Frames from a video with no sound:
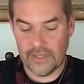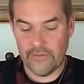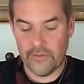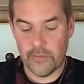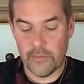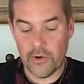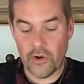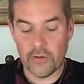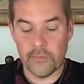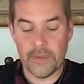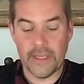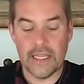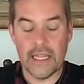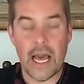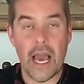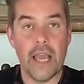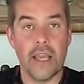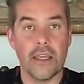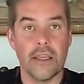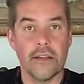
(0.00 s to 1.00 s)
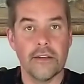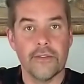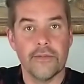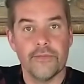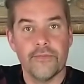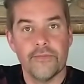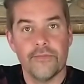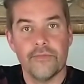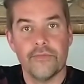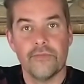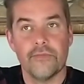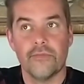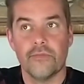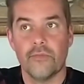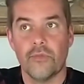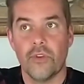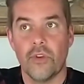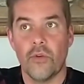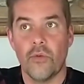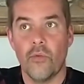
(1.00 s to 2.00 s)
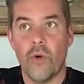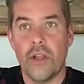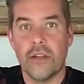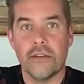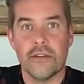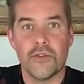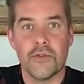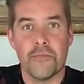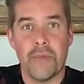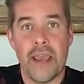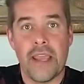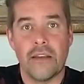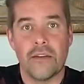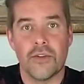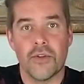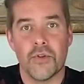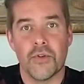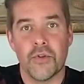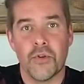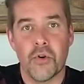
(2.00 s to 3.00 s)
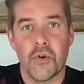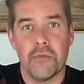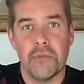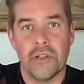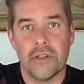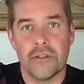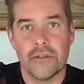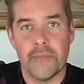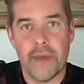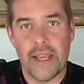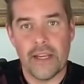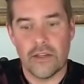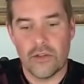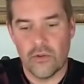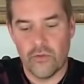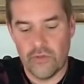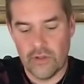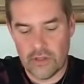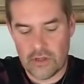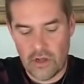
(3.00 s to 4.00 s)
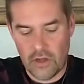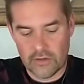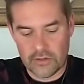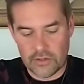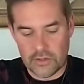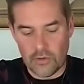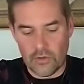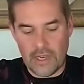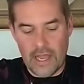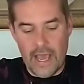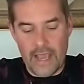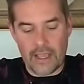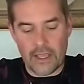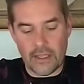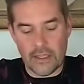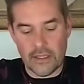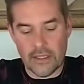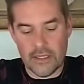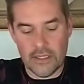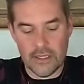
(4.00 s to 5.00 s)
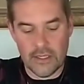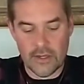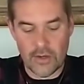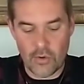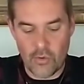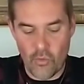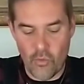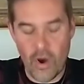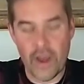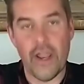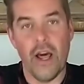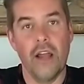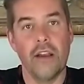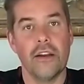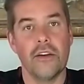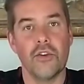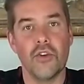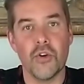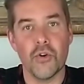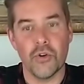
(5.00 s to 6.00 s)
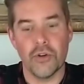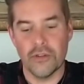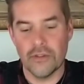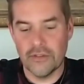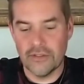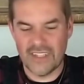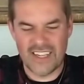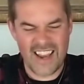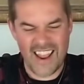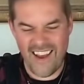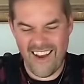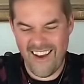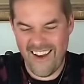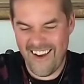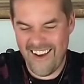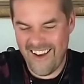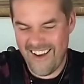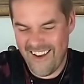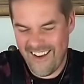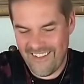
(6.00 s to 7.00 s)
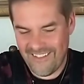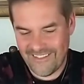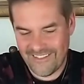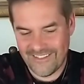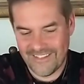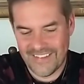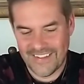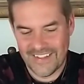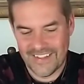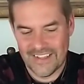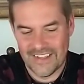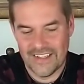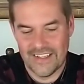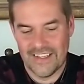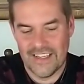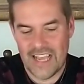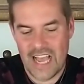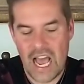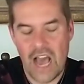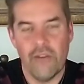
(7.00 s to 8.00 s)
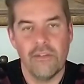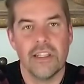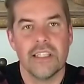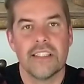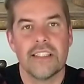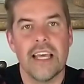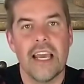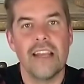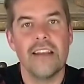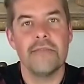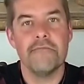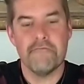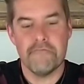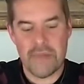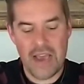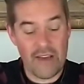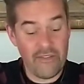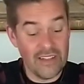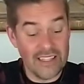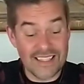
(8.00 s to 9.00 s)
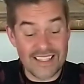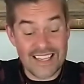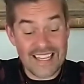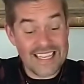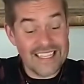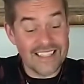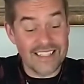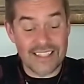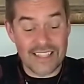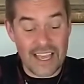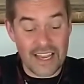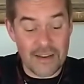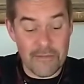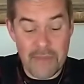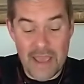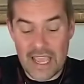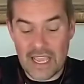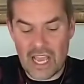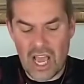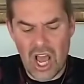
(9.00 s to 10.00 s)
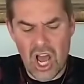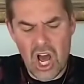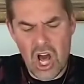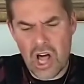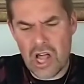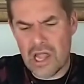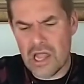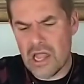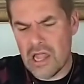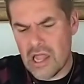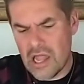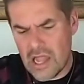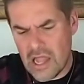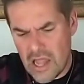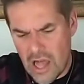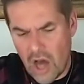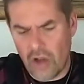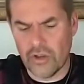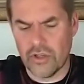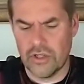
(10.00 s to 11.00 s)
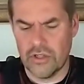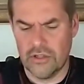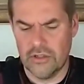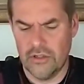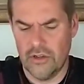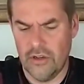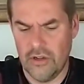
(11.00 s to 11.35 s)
It will not be like one tomato, normal tomato will cost you like 100 euro. No. I will instead make a lot